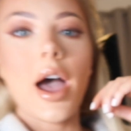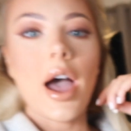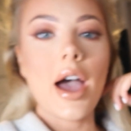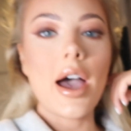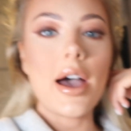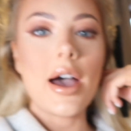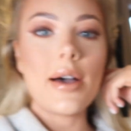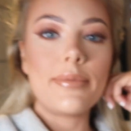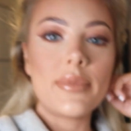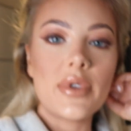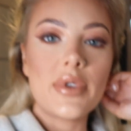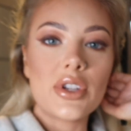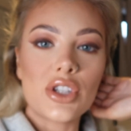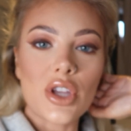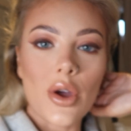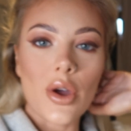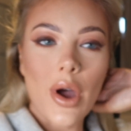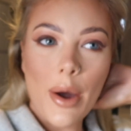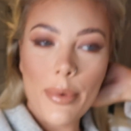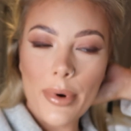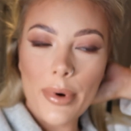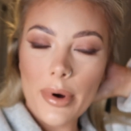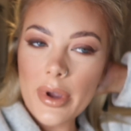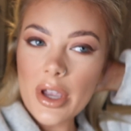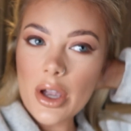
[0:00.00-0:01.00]
Um, so
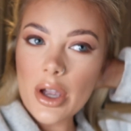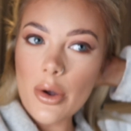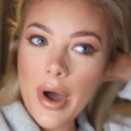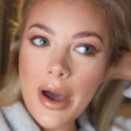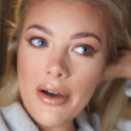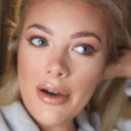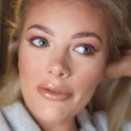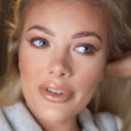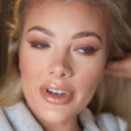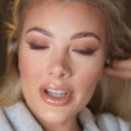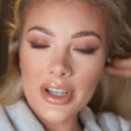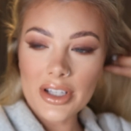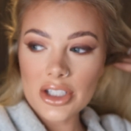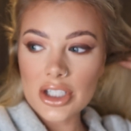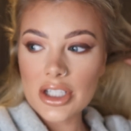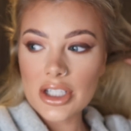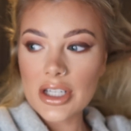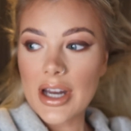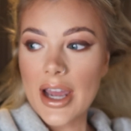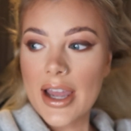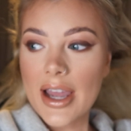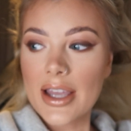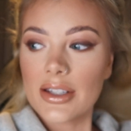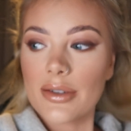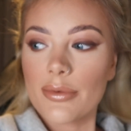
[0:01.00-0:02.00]
I'll probably go out for lunch
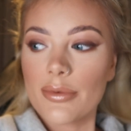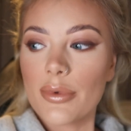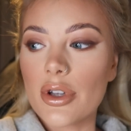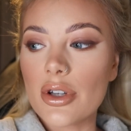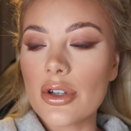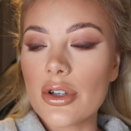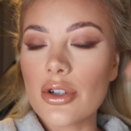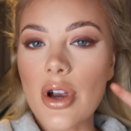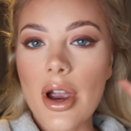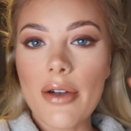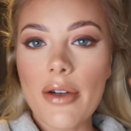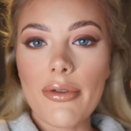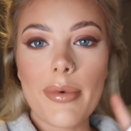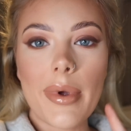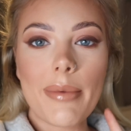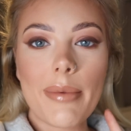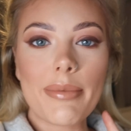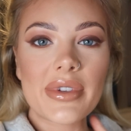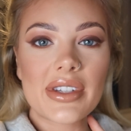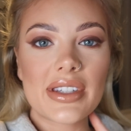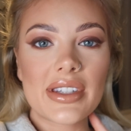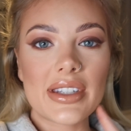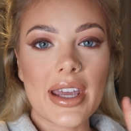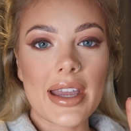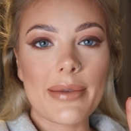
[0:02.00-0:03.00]
today, so I'm going to try and
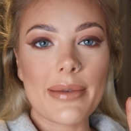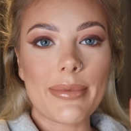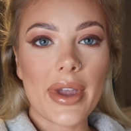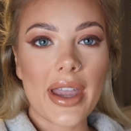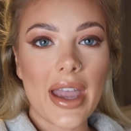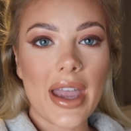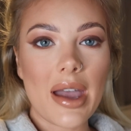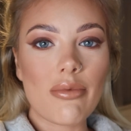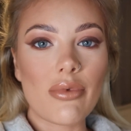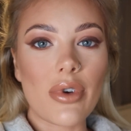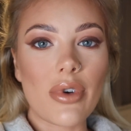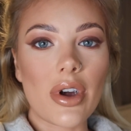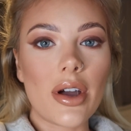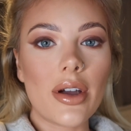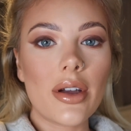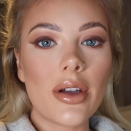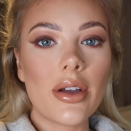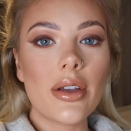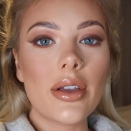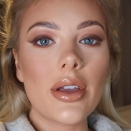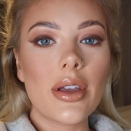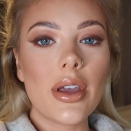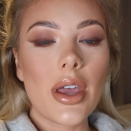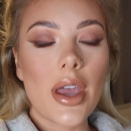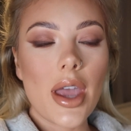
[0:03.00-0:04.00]
remember to take my camera.
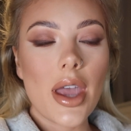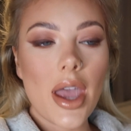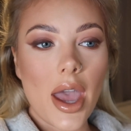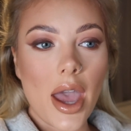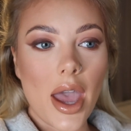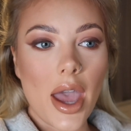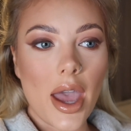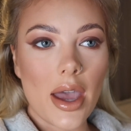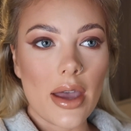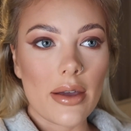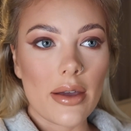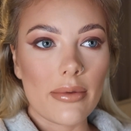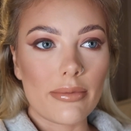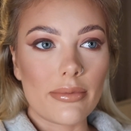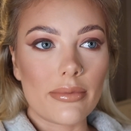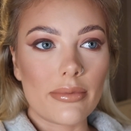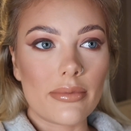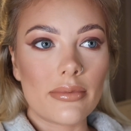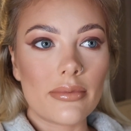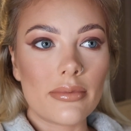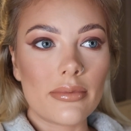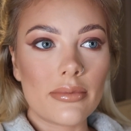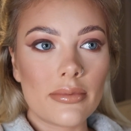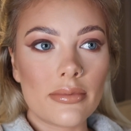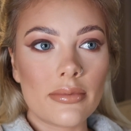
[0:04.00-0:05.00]

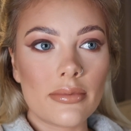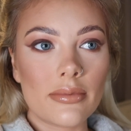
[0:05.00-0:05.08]
Um,